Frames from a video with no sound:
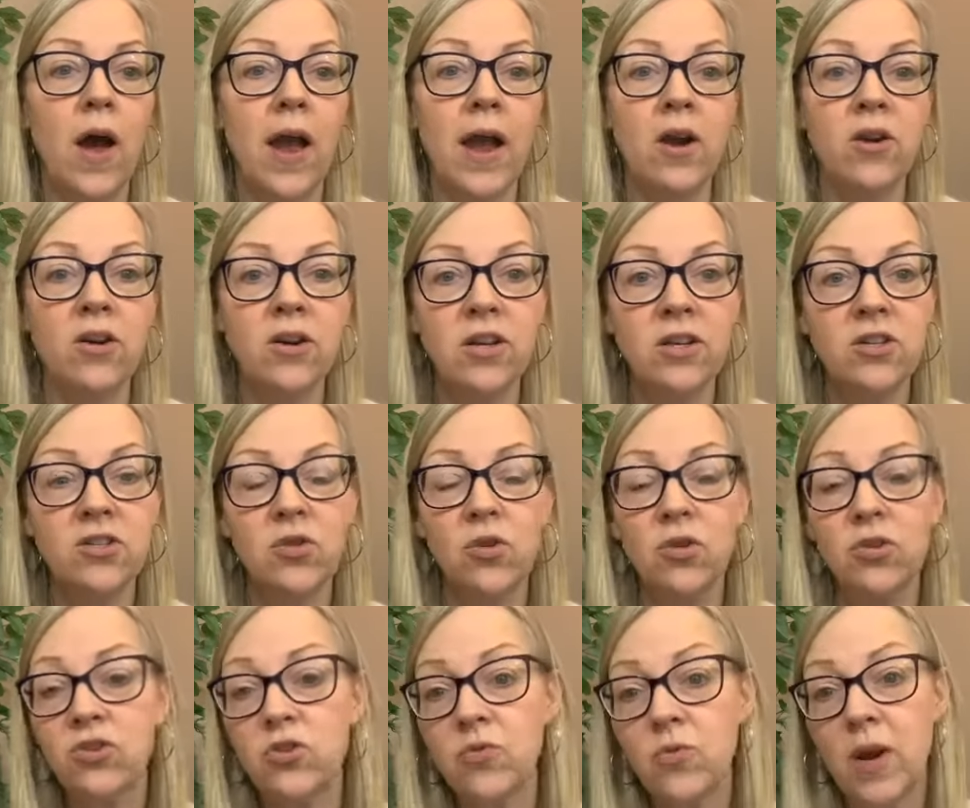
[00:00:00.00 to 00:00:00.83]
I already
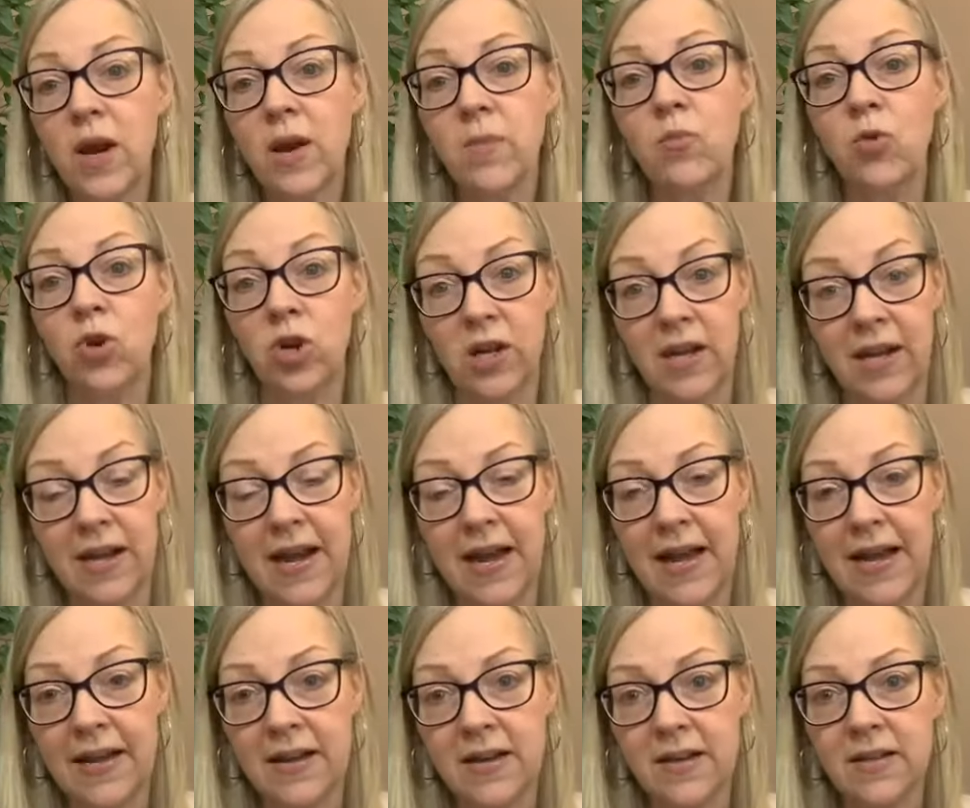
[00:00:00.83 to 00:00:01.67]
told you what I'm working
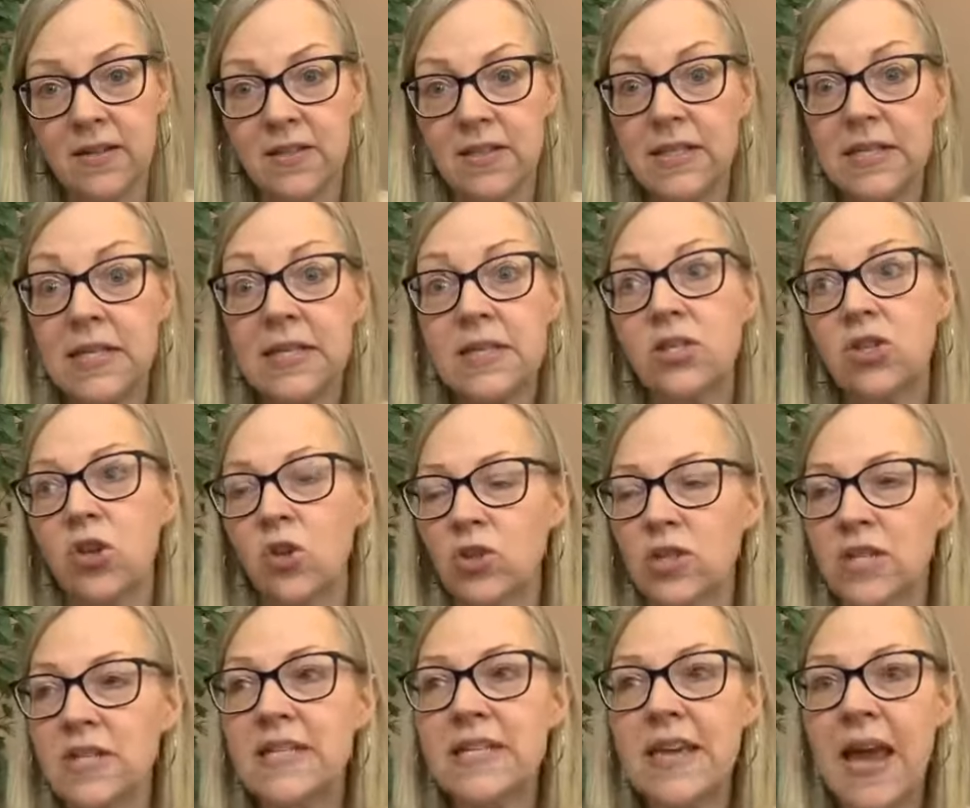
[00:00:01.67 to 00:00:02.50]
on. So
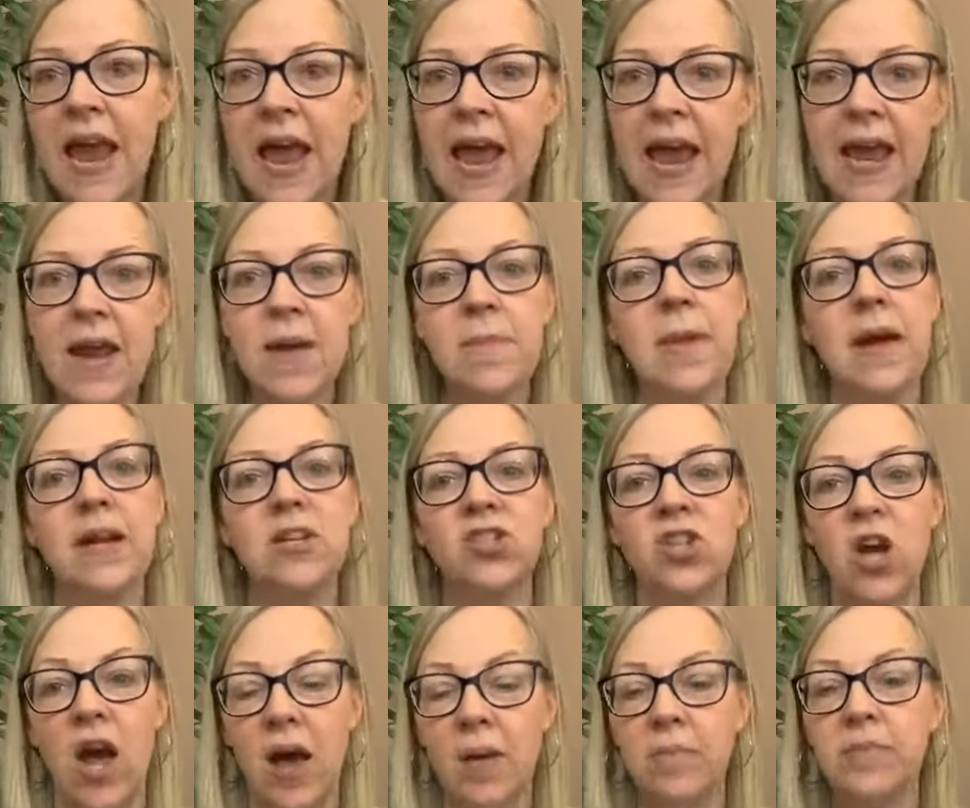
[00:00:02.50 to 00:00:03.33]
today, my
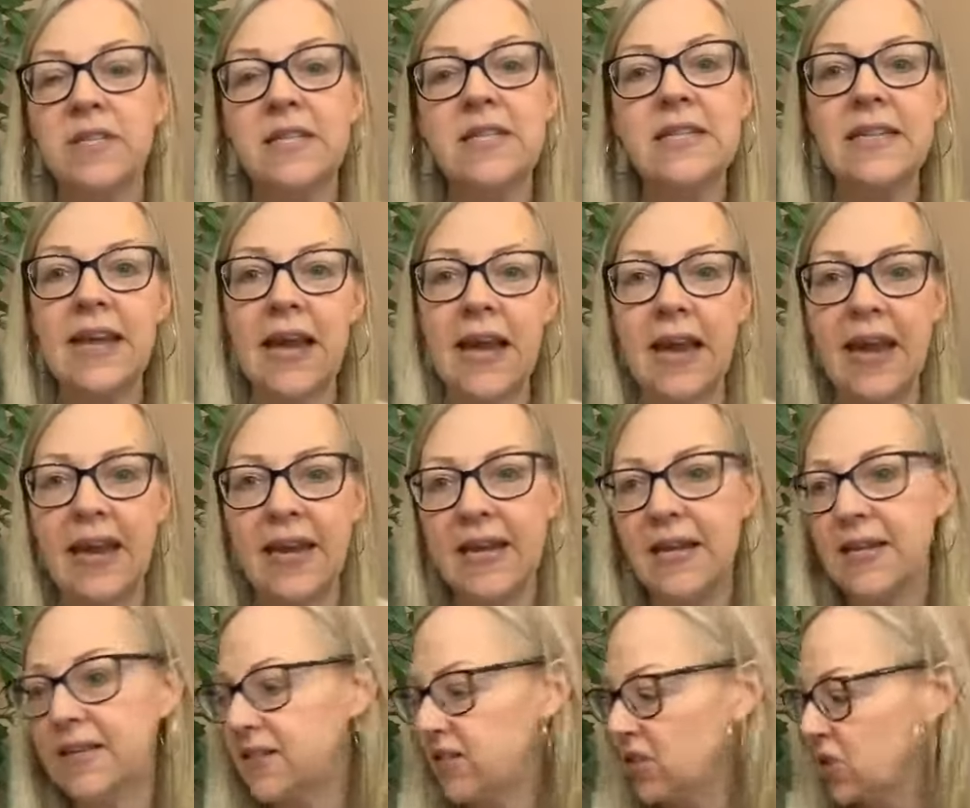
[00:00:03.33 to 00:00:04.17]
job today
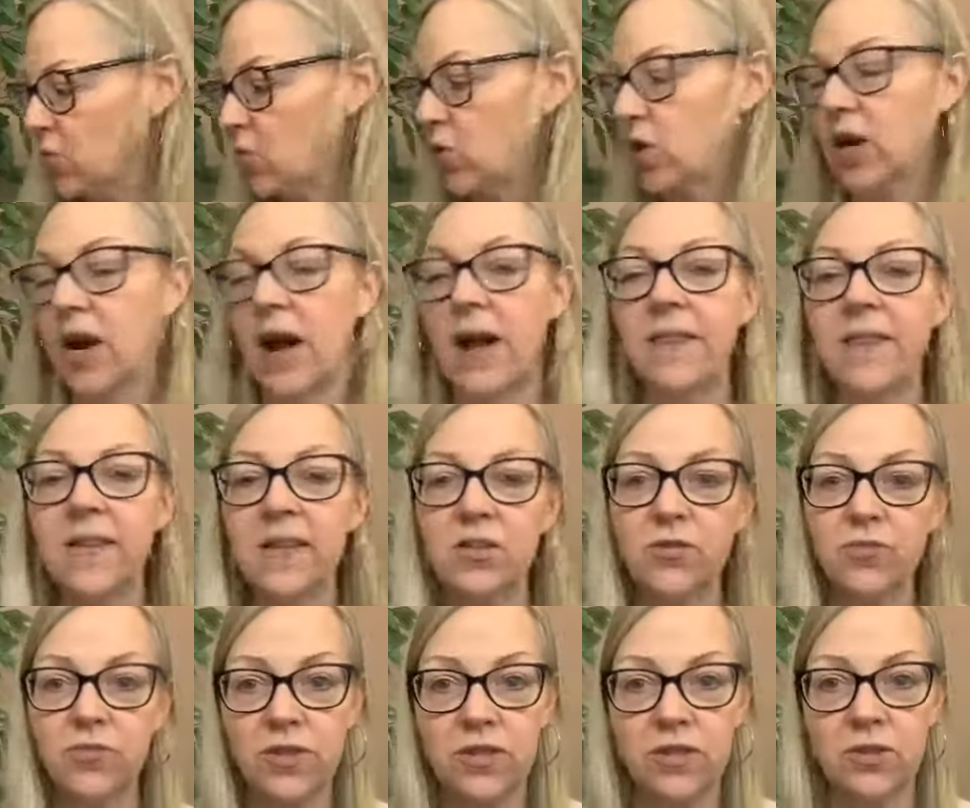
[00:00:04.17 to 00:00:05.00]
is to work on
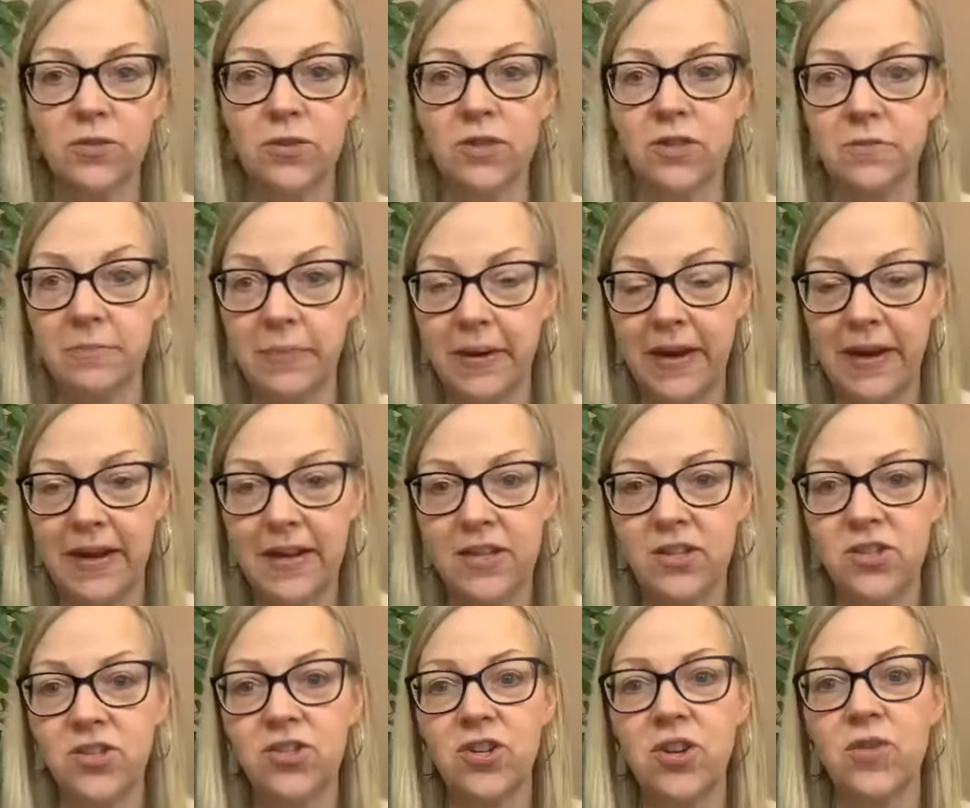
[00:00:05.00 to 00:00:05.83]
this resource
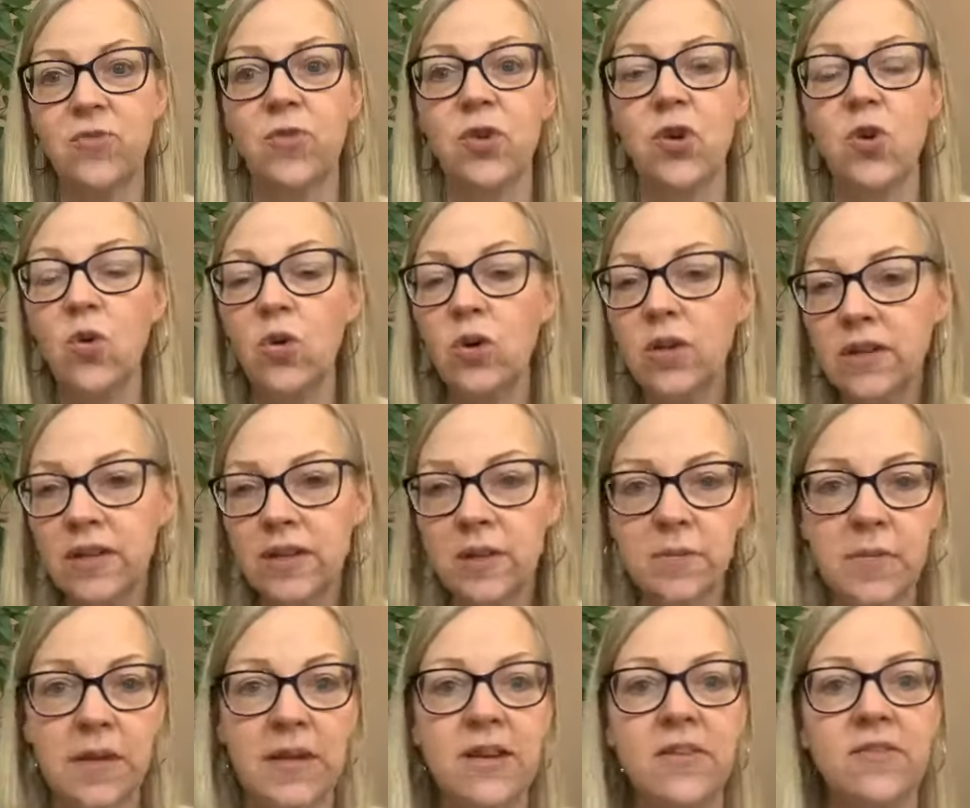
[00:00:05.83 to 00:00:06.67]
page and record
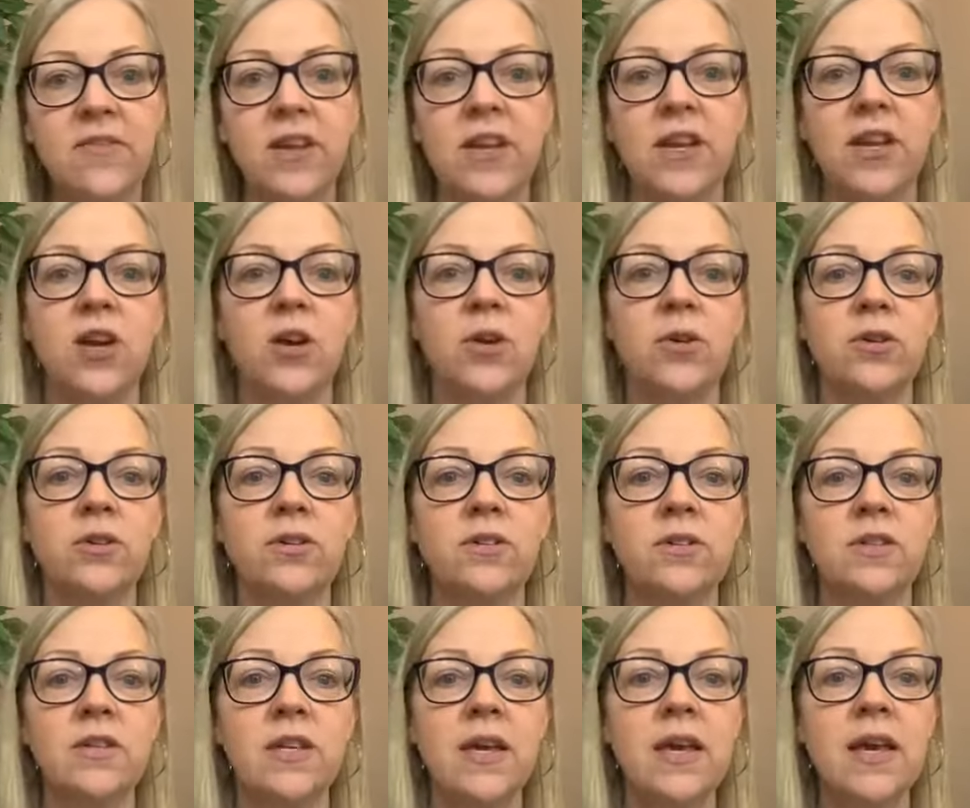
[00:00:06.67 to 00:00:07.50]
little mini
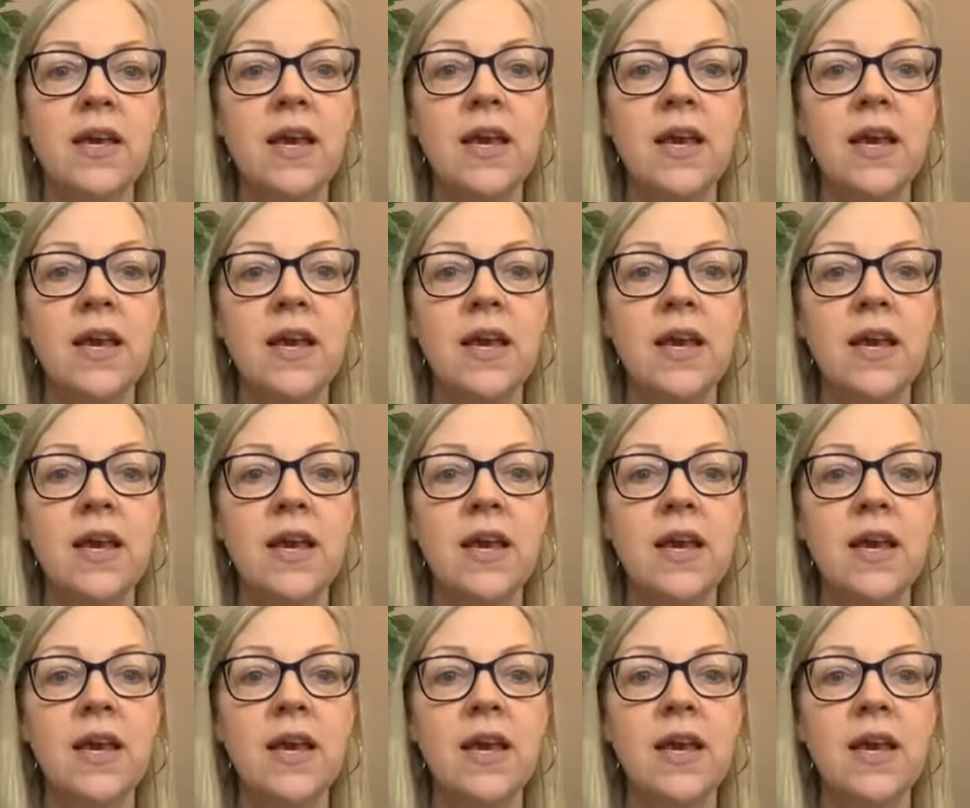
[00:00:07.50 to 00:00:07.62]
videos.